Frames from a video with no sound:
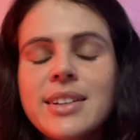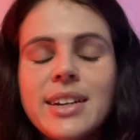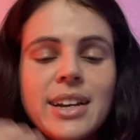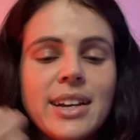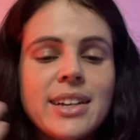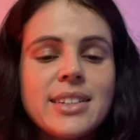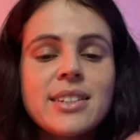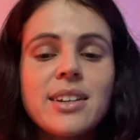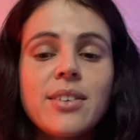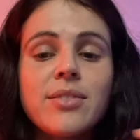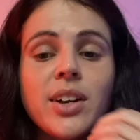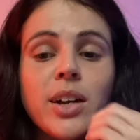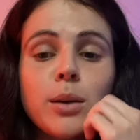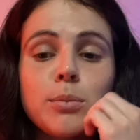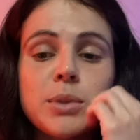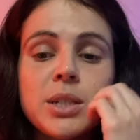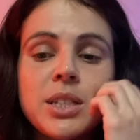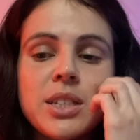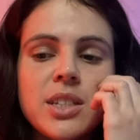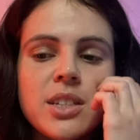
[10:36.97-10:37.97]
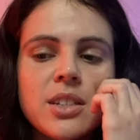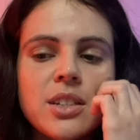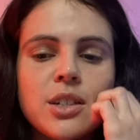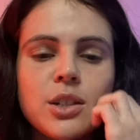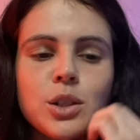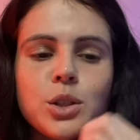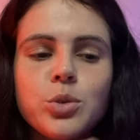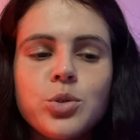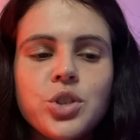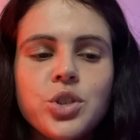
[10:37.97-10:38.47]
as I've come to this
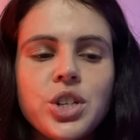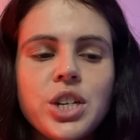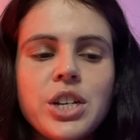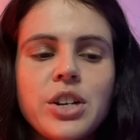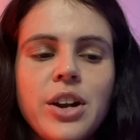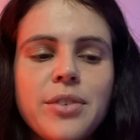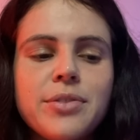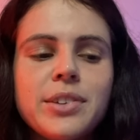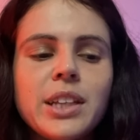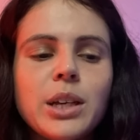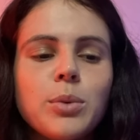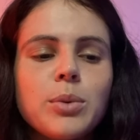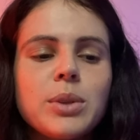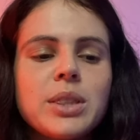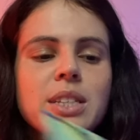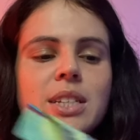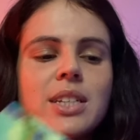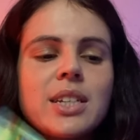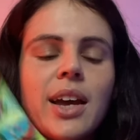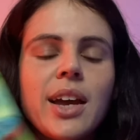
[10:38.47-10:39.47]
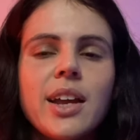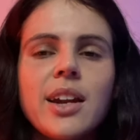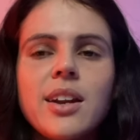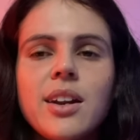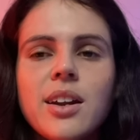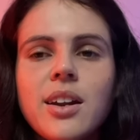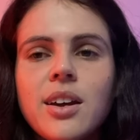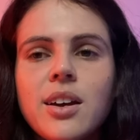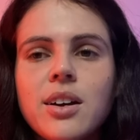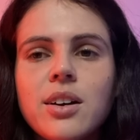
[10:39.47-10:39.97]
conclusion here, I feel like with the
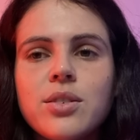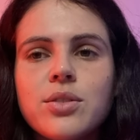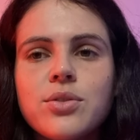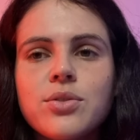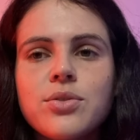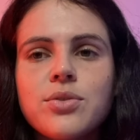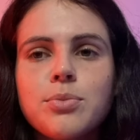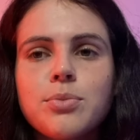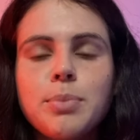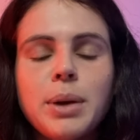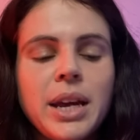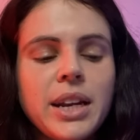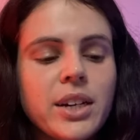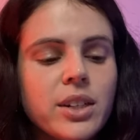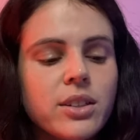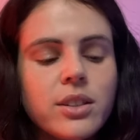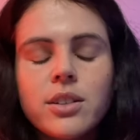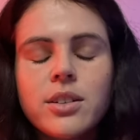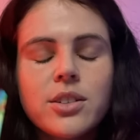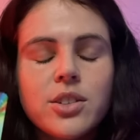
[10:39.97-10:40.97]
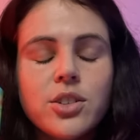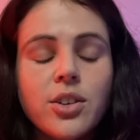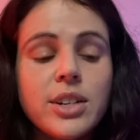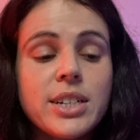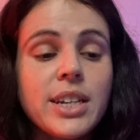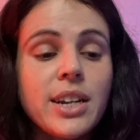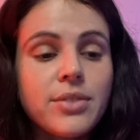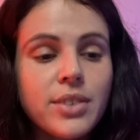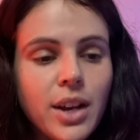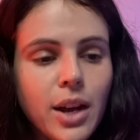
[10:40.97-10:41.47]
10 of Pen uh, sorry,
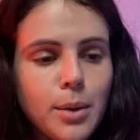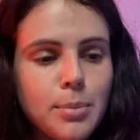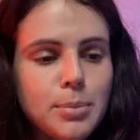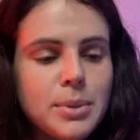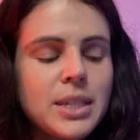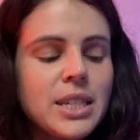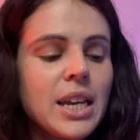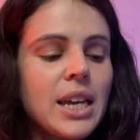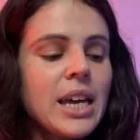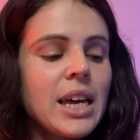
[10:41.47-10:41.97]
10 of Cups,